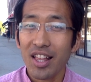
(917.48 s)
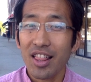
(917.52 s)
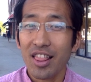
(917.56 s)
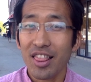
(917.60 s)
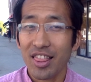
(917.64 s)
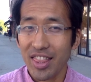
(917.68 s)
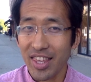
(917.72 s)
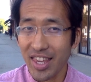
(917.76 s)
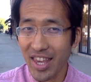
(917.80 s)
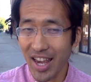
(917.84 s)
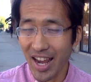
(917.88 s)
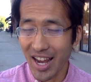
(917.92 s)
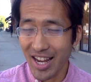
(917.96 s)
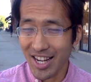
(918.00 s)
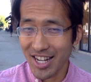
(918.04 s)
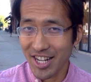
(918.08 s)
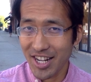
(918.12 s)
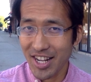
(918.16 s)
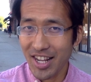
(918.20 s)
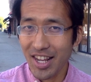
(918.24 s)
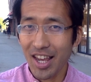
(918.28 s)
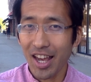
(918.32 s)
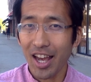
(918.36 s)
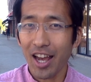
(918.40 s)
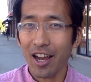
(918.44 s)
The
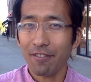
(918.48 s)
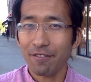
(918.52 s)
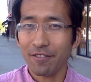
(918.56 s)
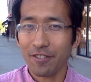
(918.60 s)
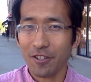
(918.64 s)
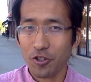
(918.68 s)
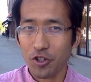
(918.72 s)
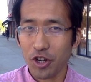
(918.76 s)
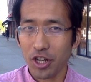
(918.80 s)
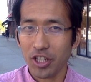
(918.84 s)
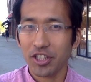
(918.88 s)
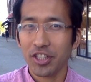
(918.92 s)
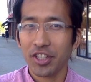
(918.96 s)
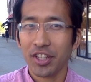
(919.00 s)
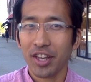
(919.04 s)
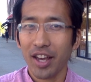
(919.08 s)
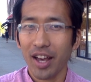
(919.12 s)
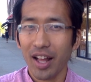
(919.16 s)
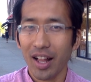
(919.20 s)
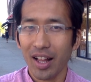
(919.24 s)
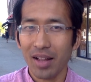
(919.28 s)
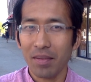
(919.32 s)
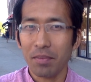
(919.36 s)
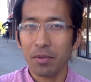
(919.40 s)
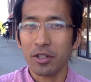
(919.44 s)
idea of the Jessica
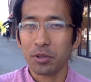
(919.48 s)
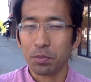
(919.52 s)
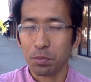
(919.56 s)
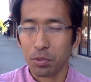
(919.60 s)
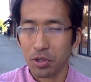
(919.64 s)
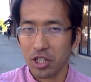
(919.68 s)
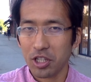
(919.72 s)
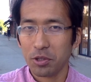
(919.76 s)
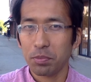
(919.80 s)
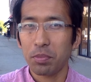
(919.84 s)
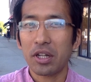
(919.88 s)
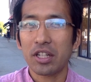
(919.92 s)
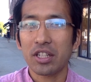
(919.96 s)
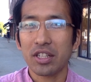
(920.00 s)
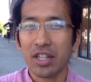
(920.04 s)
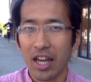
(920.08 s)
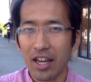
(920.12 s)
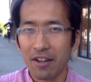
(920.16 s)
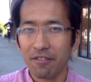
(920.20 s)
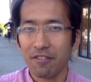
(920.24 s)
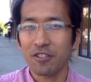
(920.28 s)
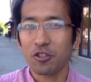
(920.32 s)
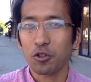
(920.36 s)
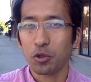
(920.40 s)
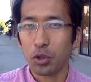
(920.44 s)
Alba's
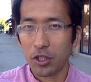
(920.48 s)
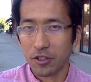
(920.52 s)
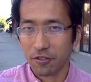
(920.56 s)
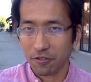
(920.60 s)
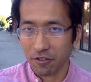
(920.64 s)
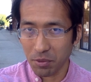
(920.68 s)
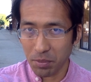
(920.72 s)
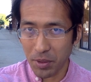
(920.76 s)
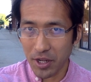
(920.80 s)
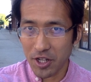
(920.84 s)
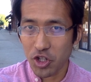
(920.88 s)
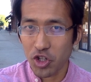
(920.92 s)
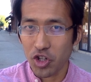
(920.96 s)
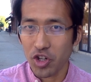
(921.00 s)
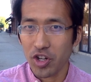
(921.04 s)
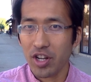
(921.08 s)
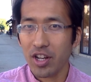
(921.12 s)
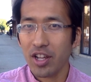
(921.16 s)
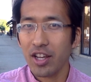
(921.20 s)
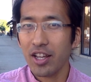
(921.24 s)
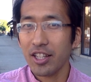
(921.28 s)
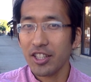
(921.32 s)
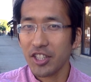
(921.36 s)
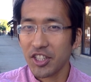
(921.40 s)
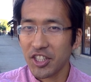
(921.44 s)
perspectival transformation
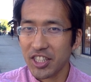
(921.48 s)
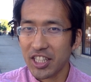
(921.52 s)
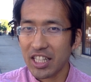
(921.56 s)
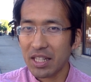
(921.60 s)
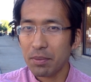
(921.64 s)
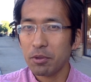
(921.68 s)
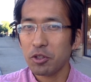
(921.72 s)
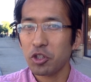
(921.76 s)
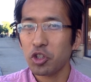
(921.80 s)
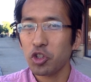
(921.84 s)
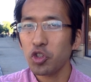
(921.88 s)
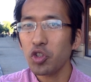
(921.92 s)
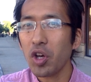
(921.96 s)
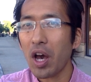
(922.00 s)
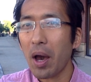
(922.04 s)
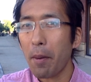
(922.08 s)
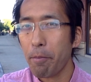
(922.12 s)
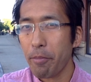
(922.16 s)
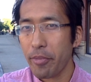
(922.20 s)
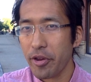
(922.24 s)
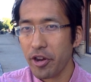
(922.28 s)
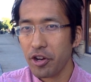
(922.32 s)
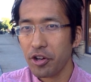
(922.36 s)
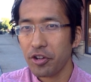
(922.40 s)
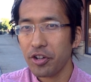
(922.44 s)
seems to
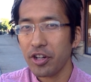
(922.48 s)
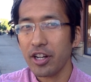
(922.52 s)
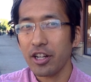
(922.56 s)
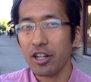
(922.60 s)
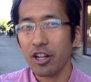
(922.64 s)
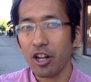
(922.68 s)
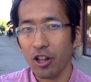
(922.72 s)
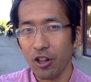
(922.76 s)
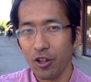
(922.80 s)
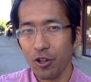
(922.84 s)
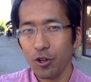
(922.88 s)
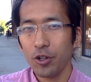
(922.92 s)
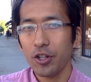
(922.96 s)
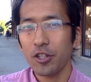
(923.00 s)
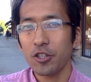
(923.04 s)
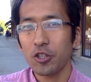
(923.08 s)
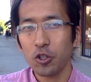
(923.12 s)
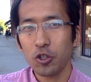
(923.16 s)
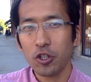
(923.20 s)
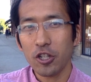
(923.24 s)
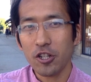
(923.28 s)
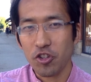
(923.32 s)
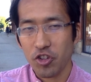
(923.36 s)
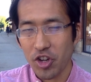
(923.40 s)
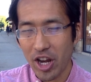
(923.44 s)
appear in the Lotus
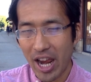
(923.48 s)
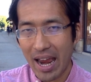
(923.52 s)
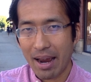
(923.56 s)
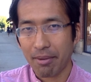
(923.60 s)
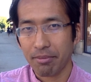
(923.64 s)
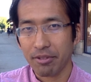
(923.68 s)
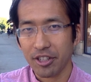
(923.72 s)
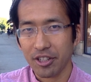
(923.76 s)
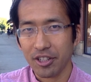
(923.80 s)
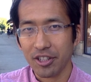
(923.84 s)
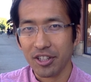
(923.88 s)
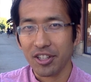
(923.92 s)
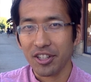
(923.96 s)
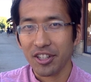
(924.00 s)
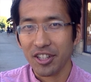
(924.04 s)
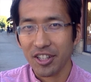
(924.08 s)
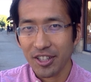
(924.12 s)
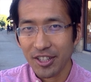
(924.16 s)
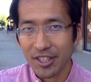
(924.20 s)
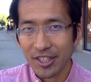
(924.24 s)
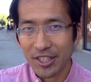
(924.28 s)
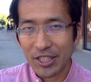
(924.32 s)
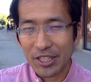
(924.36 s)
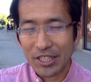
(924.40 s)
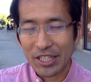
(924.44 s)
Sutra chapter
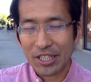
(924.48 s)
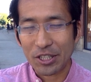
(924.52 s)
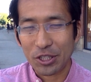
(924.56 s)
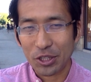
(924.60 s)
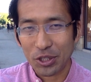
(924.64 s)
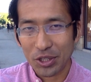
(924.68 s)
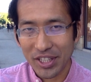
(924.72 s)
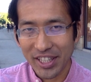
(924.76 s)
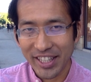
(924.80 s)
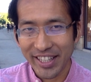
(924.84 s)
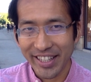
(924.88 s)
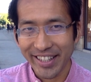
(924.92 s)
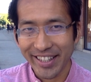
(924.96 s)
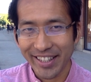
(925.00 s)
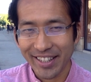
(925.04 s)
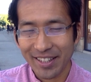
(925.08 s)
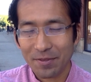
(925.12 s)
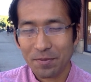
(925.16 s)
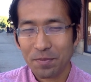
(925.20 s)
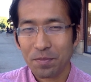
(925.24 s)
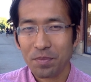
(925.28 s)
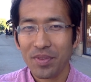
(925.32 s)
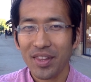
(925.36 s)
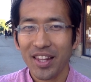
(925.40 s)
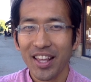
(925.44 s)
16.
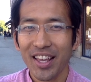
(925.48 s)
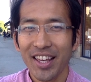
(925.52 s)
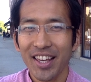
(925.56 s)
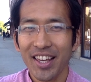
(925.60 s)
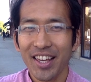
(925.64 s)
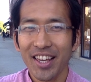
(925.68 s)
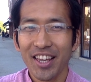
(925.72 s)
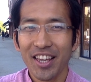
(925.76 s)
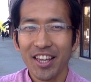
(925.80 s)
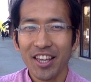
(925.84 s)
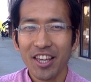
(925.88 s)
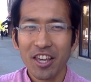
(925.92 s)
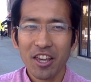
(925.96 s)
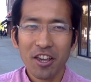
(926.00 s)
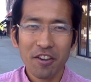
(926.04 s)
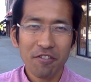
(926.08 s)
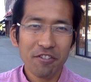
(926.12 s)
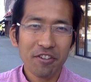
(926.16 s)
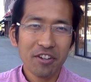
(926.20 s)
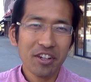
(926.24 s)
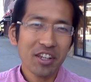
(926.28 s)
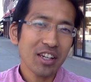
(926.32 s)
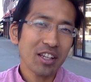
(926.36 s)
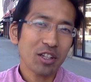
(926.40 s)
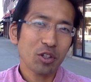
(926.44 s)
If you
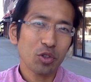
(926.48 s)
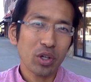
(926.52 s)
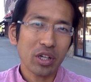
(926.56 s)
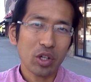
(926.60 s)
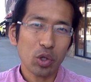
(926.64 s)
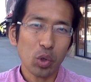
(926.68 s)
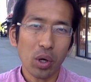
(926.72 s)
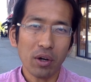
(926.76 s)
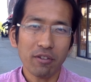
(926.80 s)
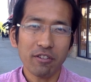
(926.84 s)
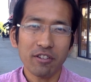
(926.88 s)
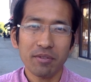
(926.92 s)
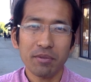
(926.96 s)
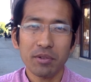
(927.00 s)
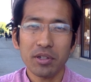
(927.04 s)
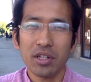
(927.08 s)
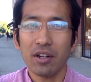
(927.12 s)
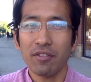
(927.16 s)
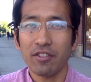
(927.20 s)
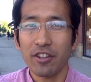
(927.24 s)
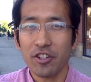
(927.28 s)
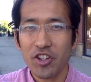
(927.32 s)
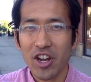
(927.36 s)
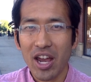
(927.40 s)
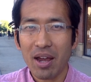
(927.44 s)
need a quick overview of
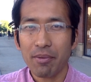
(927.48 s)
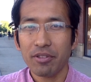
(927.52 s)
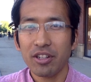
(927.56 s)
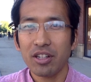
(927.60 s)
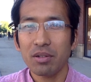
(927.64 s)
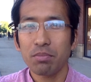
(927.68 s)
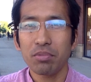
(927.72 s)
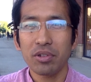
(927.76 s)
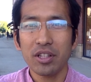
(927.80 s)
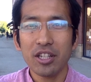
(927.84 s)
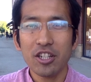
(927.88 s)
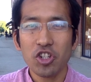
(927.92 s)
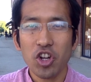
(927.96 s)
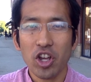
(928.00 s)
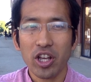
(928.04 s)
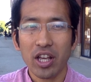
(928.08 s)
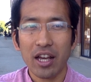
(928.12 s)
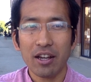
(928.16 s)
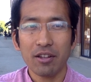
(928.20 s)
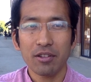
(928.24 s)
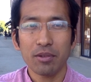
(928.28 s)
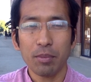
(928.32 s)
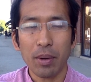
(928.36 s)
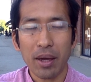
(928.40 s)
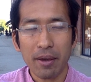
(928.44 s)
the chapter, please check
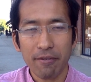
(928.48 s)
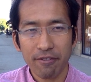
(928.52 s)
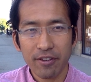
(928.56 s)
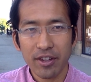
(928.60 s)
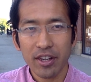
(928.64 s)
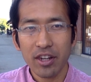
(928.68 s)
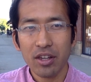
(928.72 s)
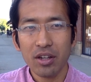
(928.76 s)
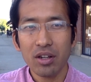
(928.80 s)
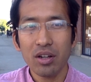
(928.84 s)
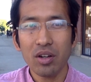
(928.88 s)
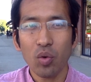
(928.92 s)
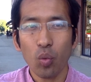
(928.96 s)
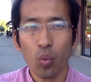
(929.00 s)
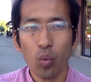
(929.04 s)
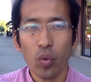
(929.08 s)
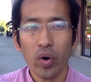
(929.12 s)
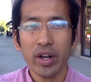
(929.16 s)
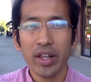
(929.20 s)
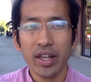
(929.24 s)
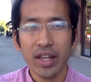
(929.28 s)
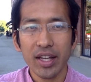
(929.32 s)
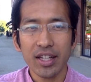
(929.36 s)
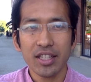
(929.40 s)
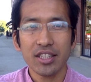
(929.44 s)
out my video,
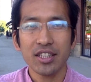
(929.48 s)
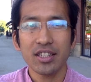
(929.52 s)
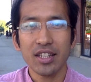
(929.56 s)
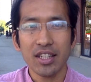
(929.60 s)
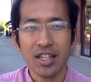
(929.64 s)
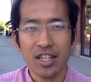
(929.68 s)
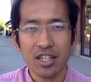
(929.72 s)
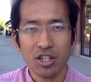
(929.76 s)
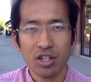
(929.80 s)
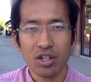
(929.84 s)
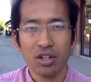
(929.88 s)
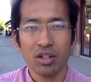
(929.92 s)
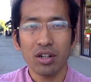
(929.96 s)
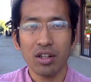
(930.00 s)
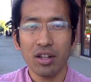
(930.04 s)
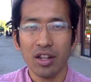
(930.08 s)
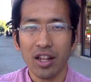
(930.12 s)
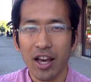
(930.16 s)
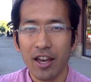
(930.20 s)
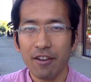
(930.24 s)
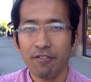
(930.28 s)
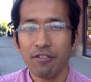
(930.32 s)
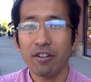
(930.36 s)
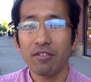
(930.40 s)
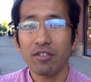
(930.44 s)
What is the Eternal
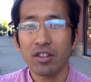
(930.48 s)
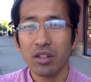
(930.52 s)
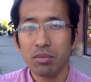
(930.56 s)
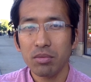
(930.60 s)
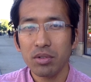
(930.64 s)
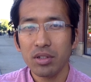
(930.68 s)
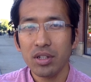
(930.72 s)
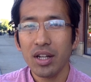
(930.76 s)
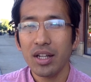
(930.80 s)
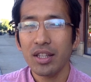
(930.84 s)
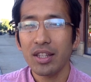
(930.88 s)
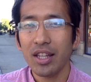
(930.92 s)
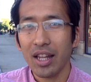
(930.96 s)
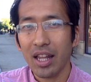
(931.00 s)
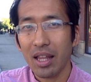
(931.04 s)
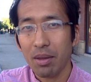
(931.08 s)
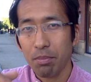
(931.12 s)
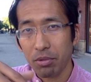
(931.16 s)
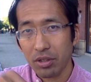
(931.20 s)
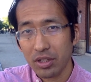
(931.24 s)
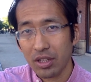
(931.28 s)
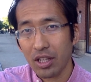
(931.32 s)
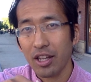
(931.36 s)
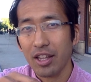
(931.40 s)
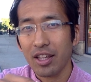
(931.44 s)
Life of the Buddha, that I
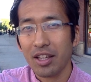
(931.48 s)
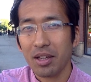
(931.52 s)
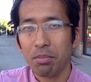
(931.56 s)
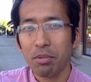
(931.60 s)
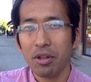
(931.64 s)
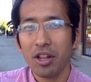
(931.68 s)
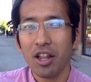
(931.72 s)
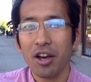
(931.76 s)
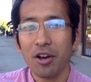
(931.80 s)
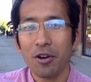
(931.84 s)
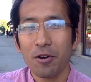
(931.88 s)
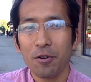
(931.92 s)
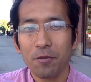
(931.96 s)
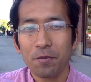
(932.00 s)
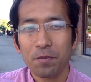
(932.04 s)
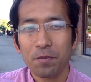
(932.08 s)
put the link below.